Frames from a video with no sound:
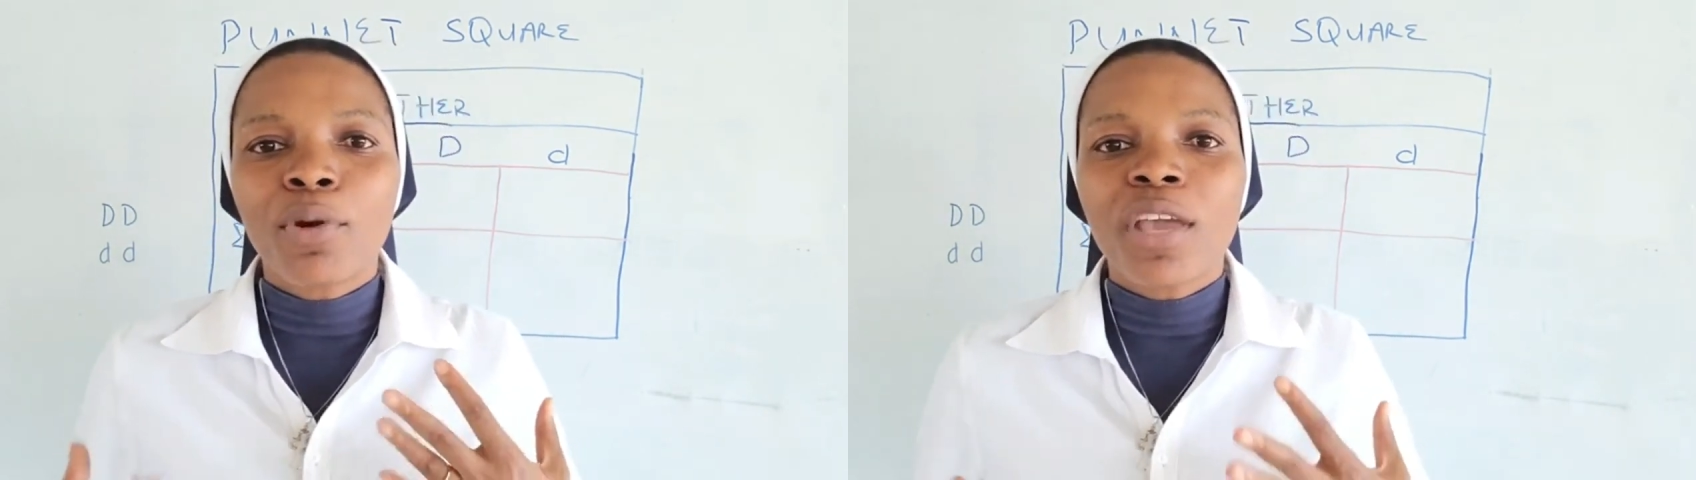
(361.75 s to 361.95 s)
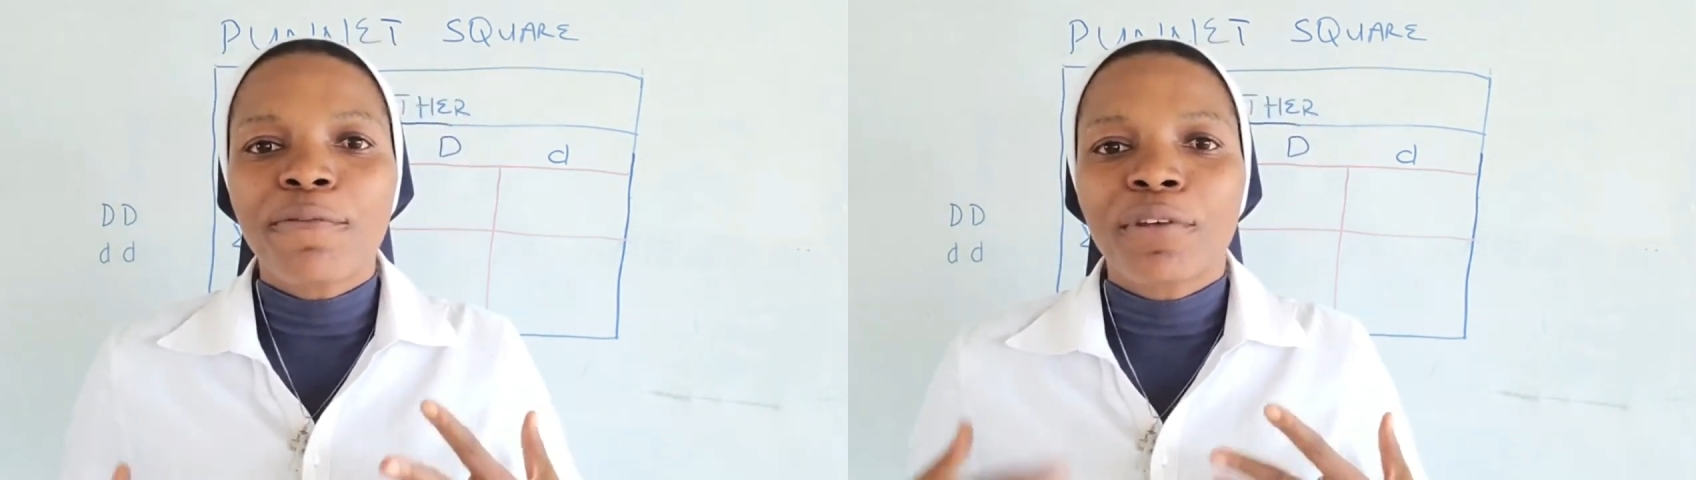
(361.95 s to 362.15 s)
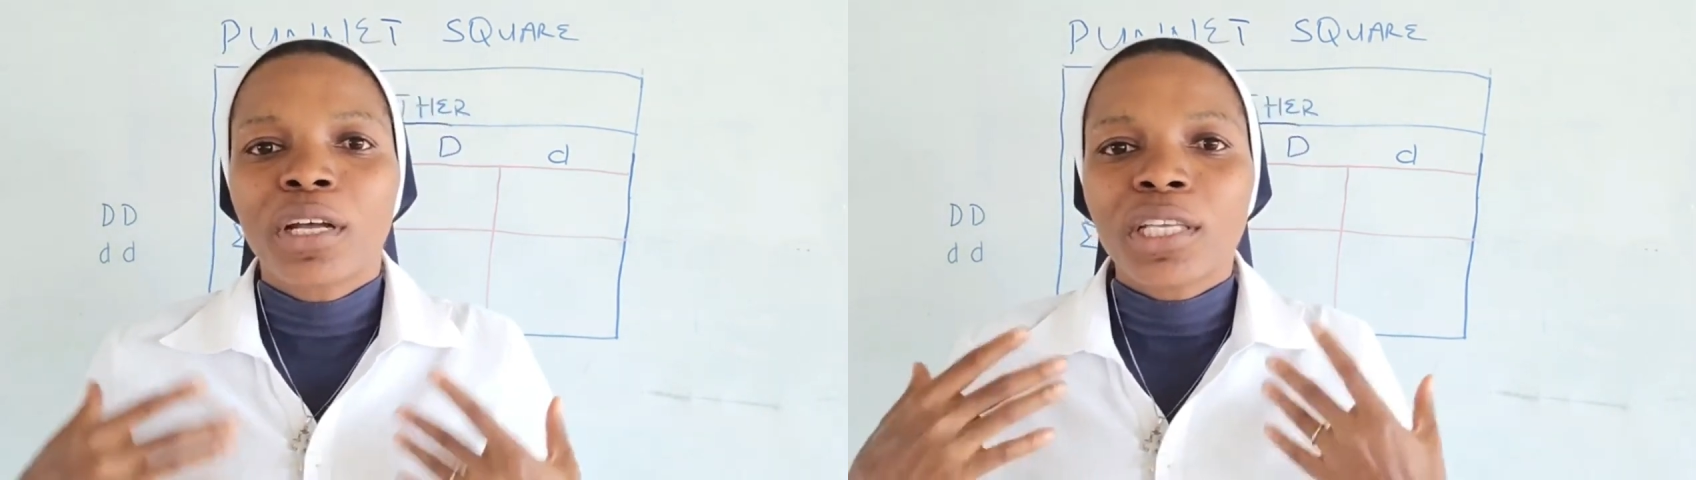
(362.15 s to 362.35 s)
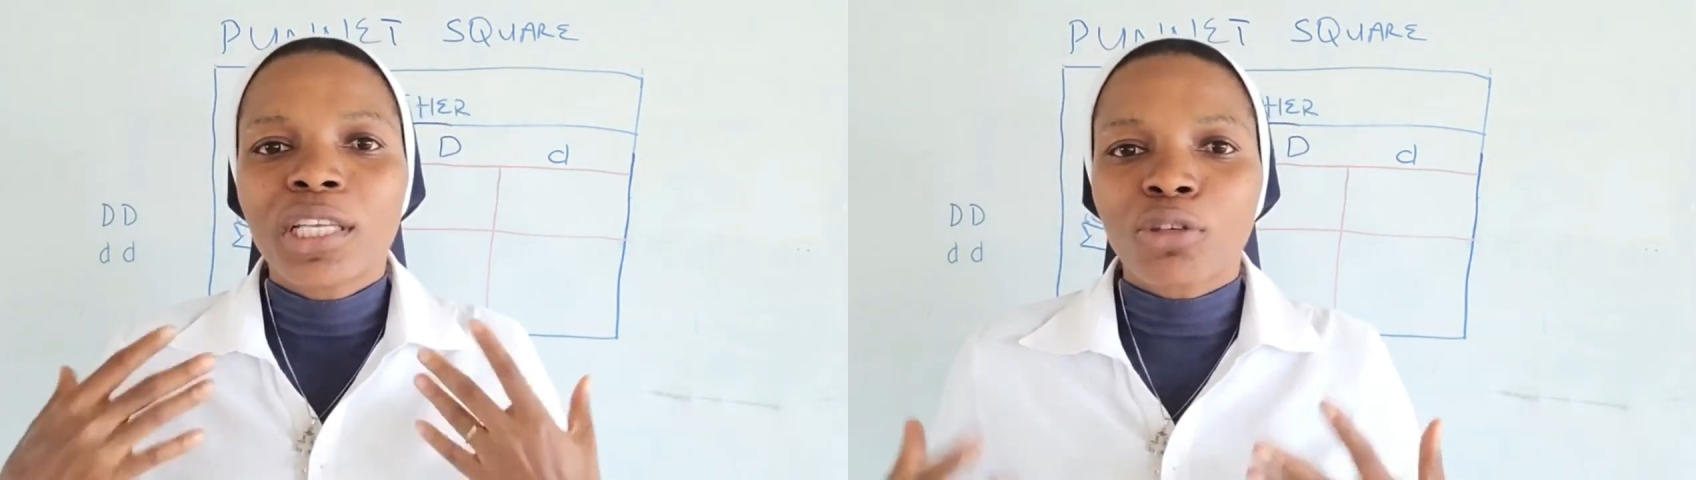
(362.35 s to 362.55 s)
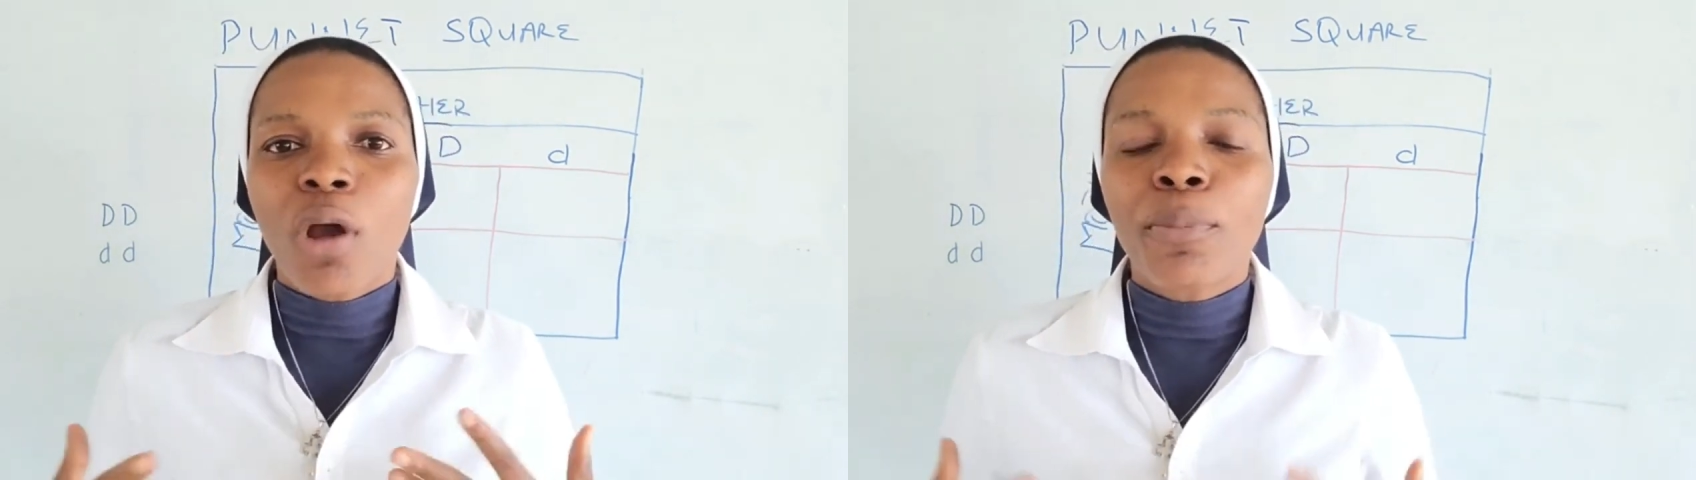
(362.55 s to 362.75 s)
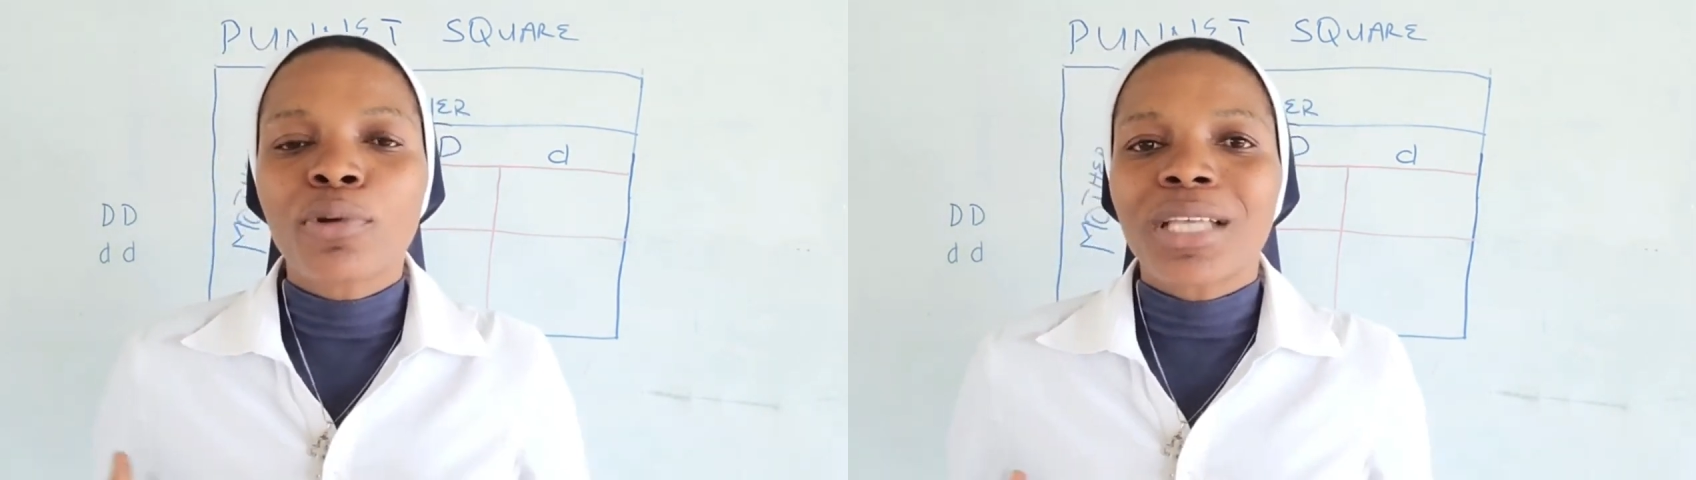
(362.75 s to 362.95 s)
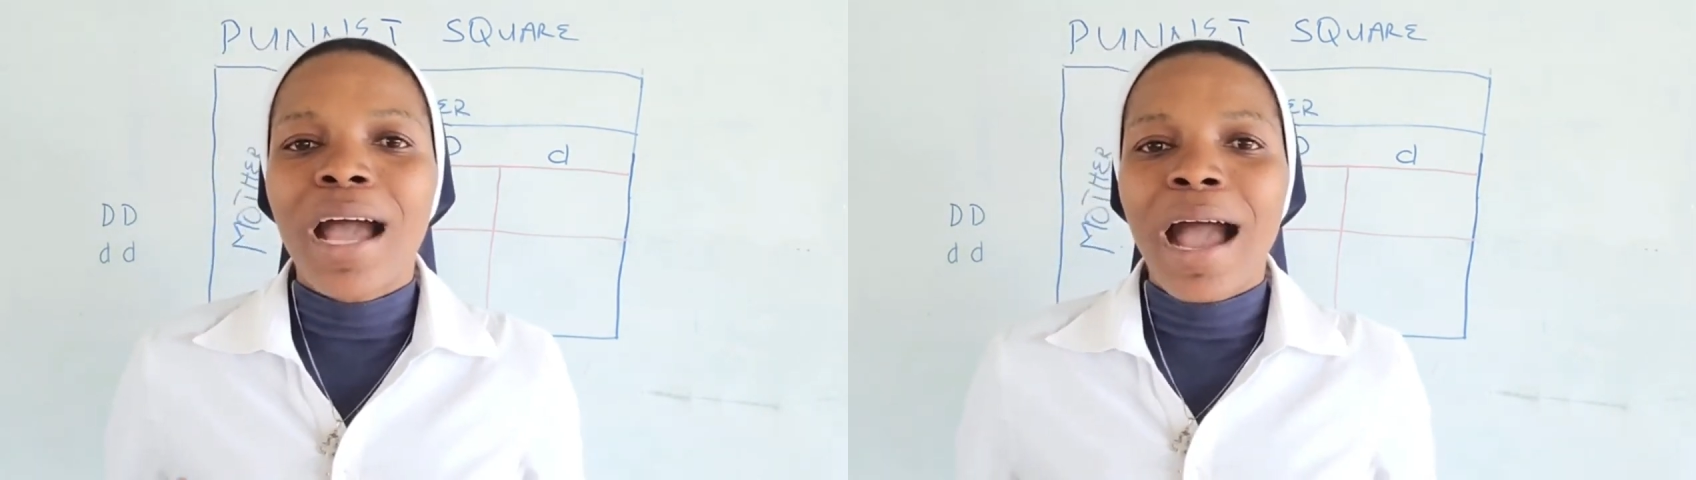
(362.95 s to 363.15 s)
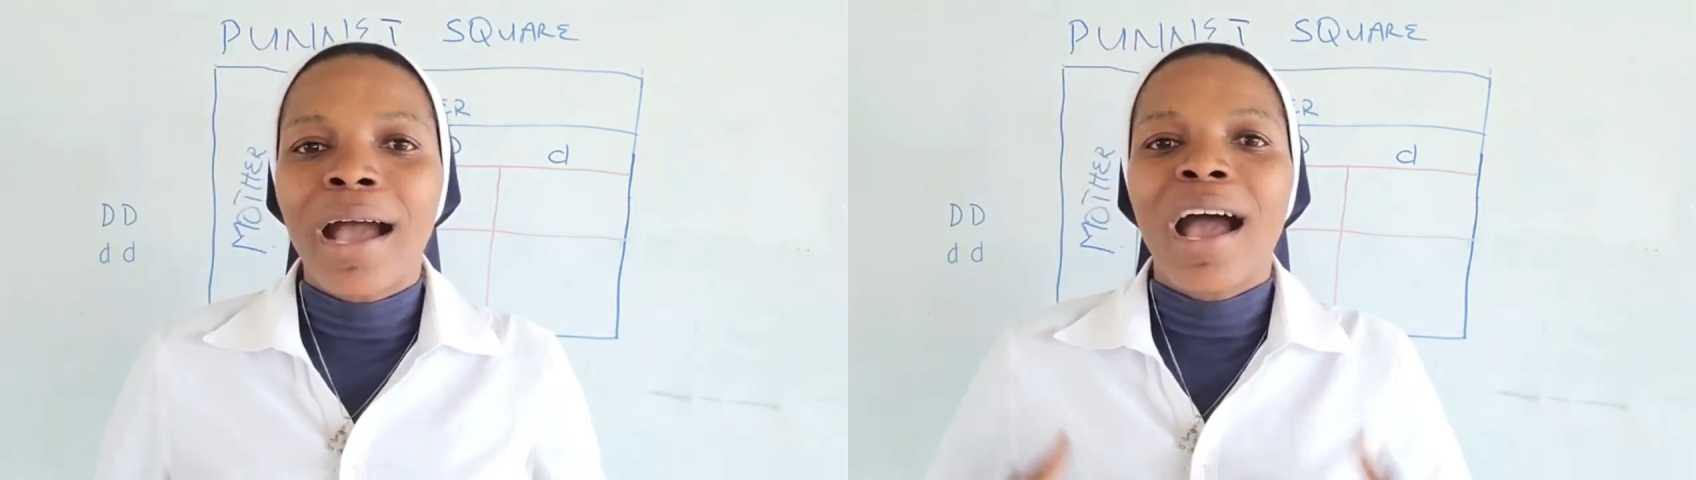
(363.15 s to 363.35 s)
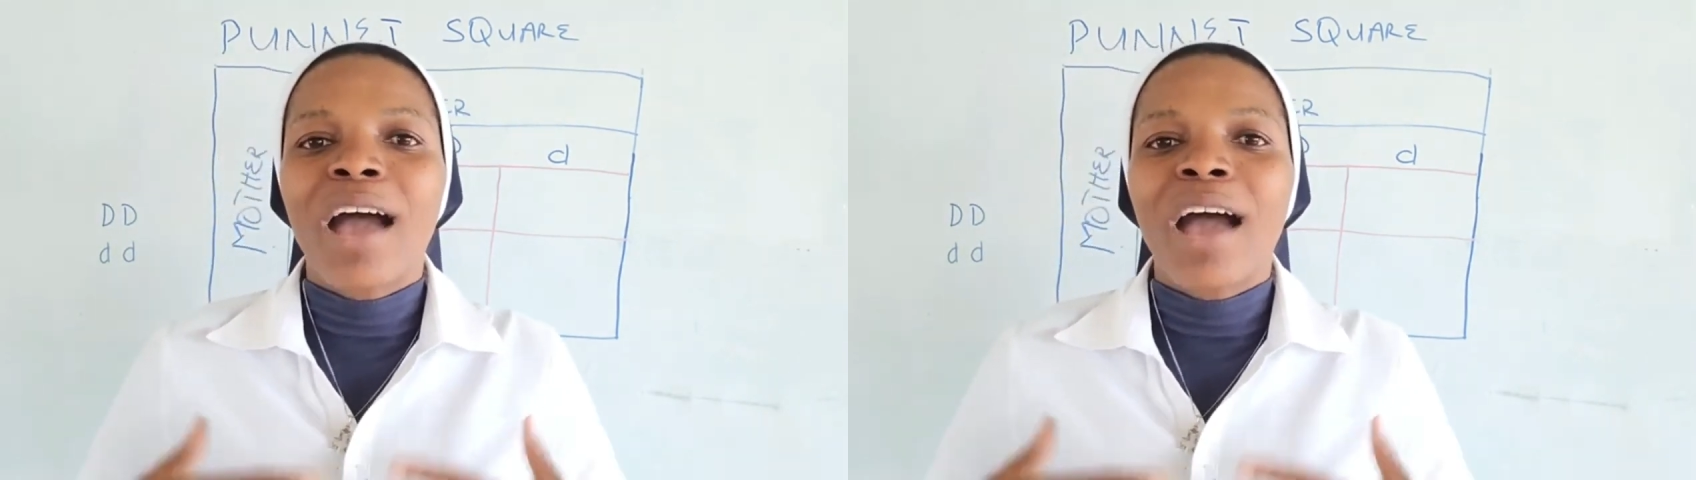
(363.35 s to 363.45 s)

if these couples are